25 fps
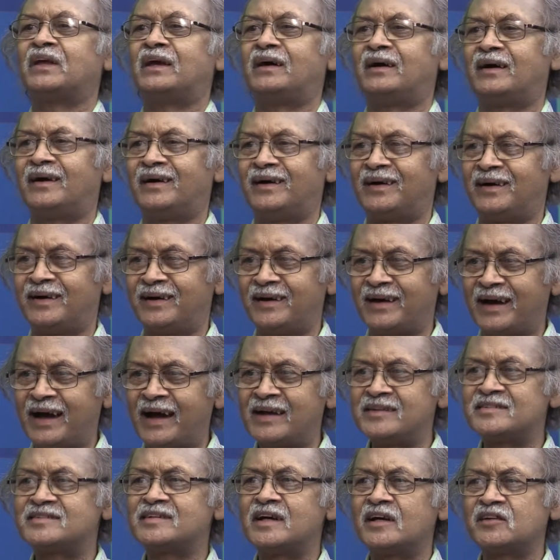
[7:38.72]
uh,
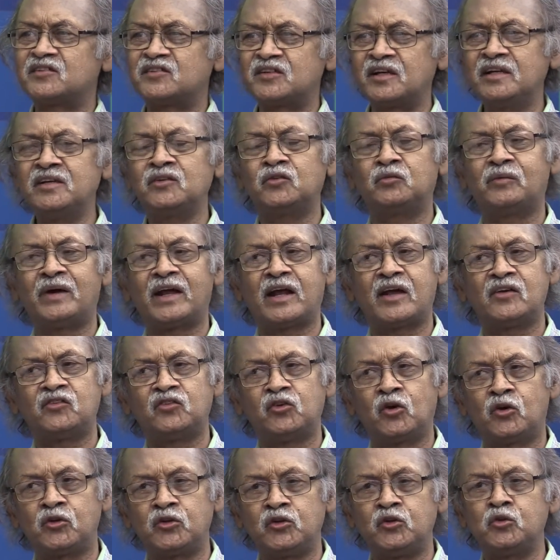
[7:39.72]
and such things,
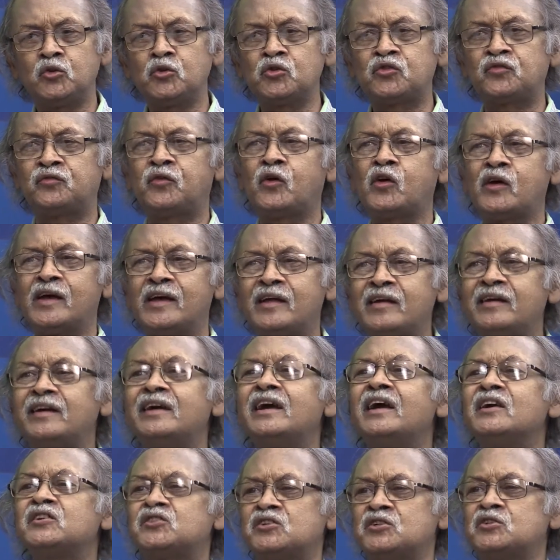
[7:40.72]
whereas your use for
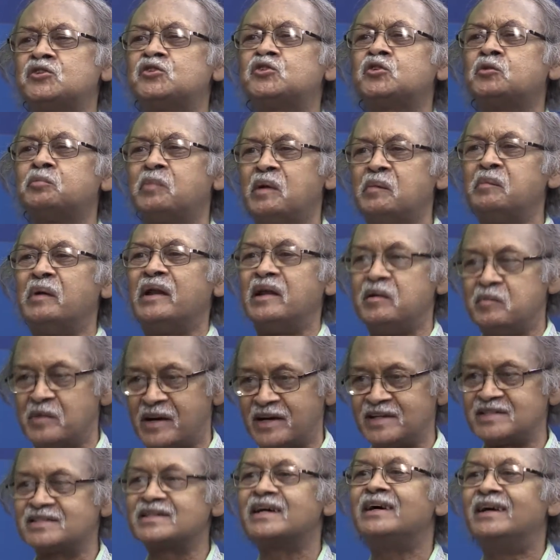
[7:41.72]
irrigation should be
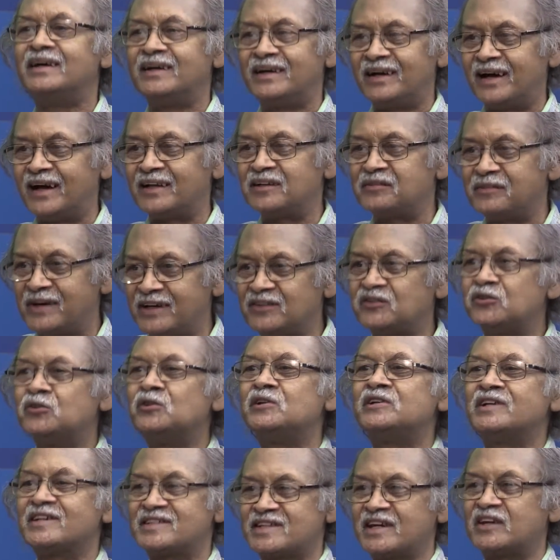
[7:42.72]
minimized, otherwise you
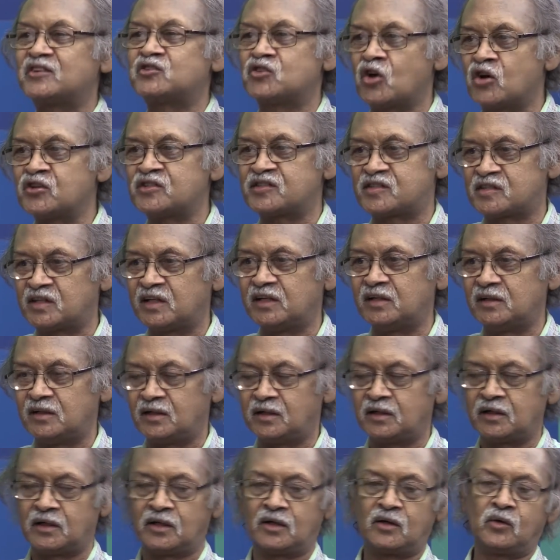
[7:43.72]
will just exhaust
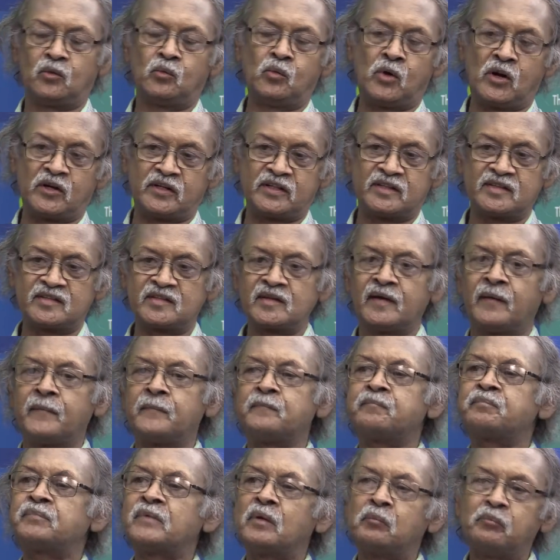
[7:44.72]
the uh, waters.
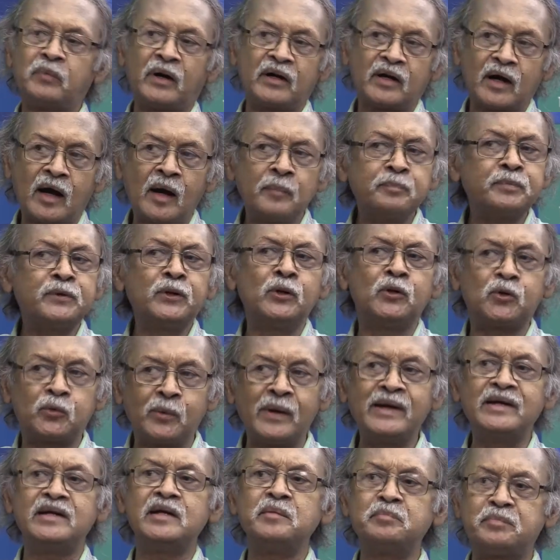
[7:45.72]
But up to
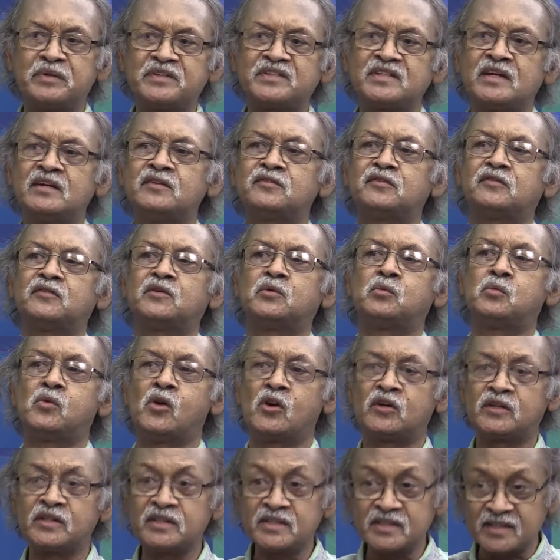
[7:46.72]
20 percent of the
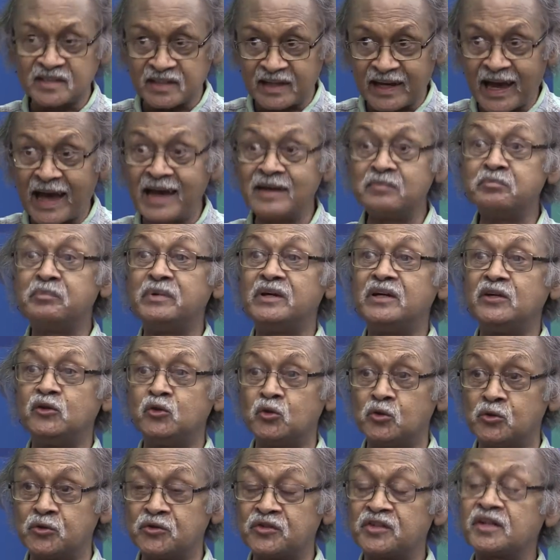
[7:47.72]
waters can be
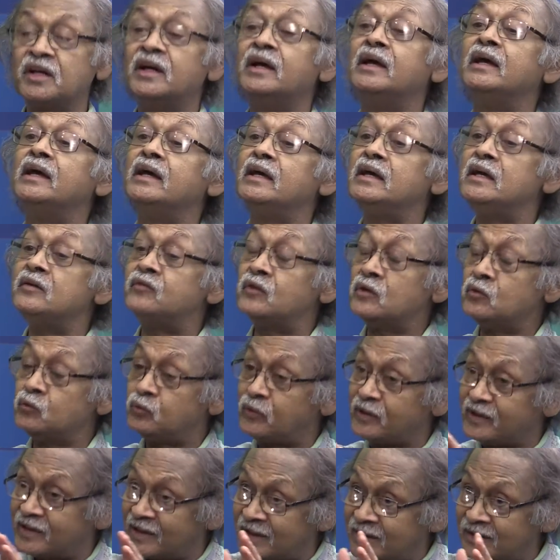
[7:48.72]
used
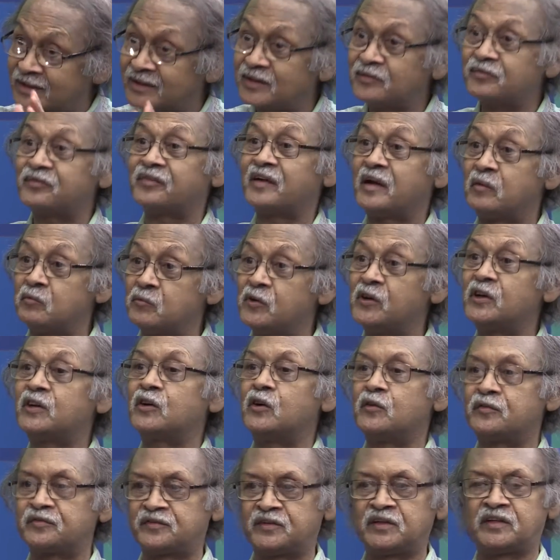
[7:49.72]
even within the
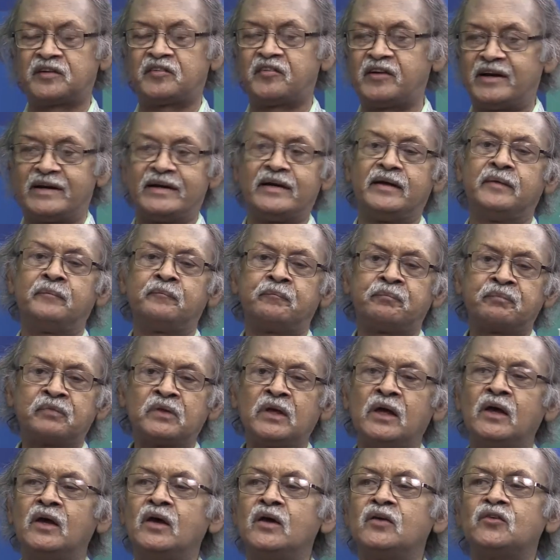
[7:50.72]
framework of the treaty.
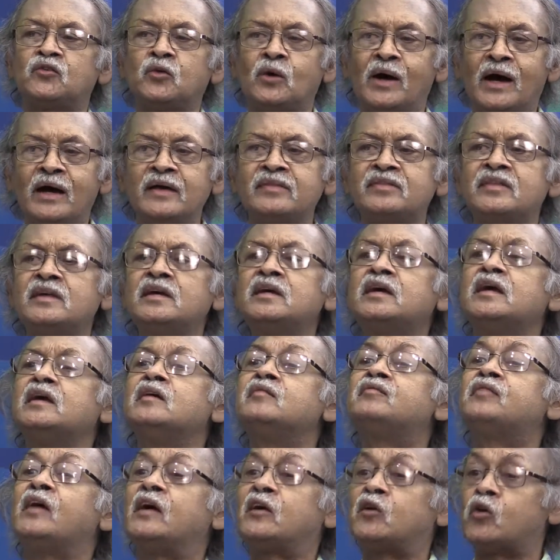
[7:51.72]
So, I think
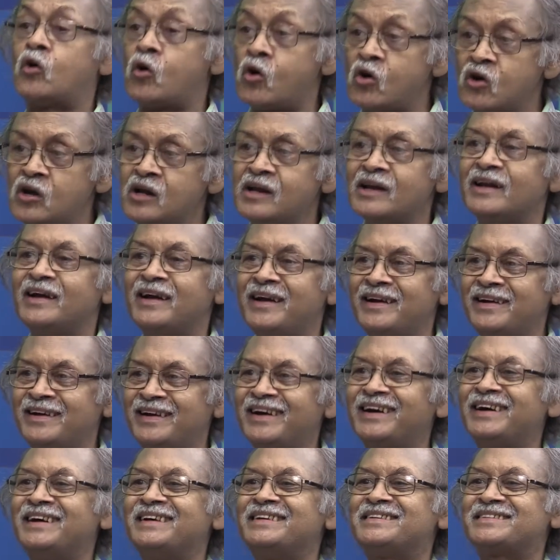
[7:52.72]
if at all
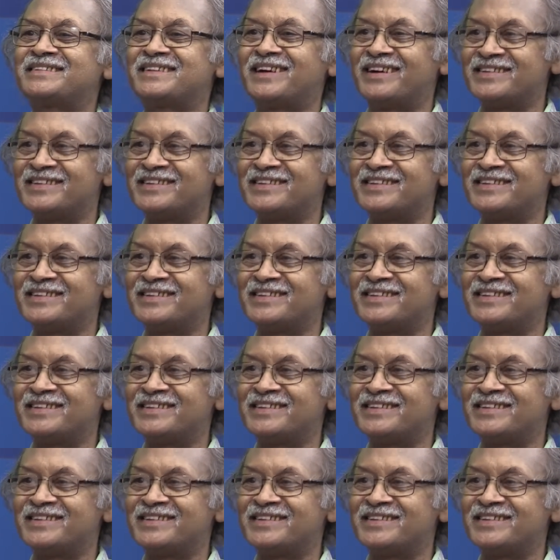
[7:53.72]
India is